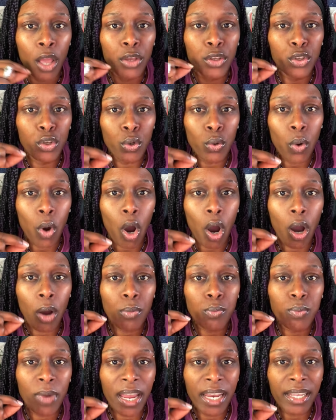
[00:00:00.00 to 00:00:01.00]
You are
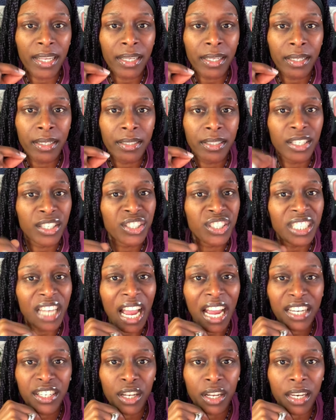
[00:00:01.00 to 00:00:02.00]
ready to
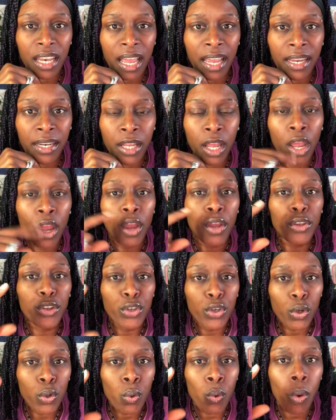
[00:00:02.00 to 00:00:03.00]
shine your light.
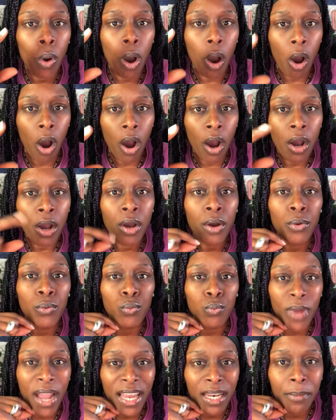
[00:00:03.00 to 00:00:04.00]
You are
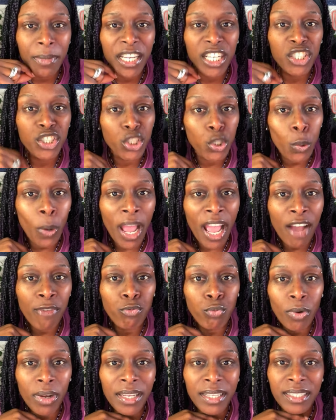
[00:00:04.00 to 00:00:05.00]
ready because you
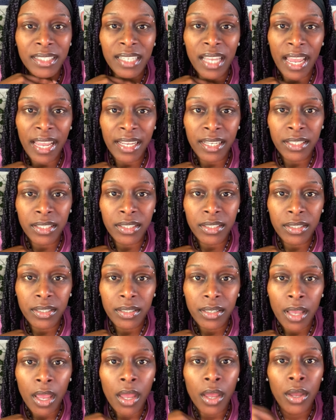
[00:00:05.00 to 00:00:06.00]
have what it takes.
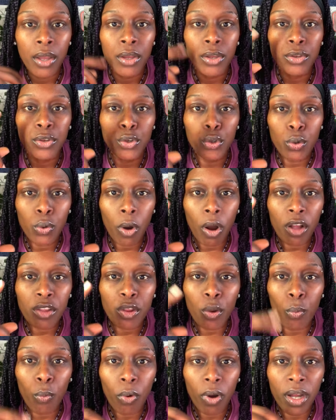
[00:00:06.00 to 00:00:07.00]
You are
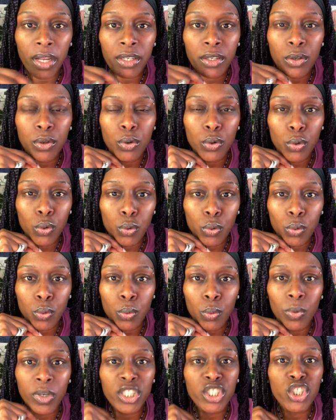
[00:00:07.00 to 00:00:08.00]
the one
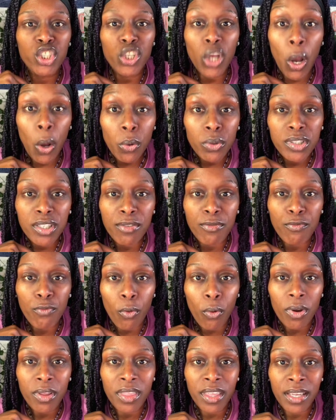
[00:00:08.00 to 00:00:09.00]
who was chosen
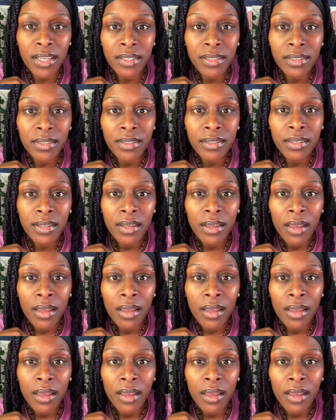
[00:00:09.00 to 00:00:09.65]
for this.